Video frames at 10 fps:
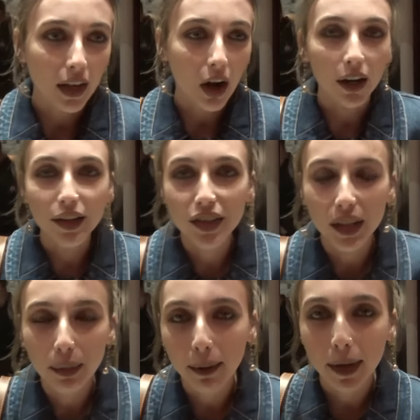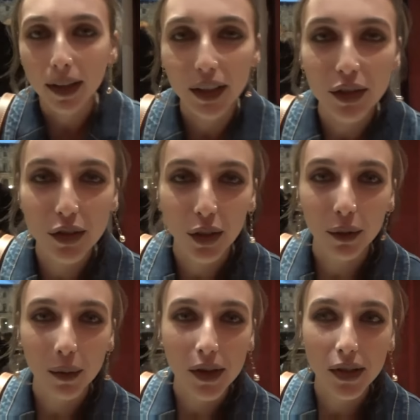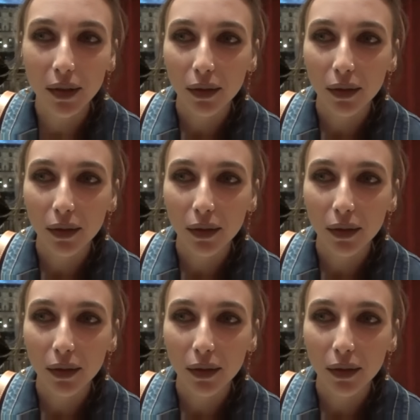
honestly, my main concern was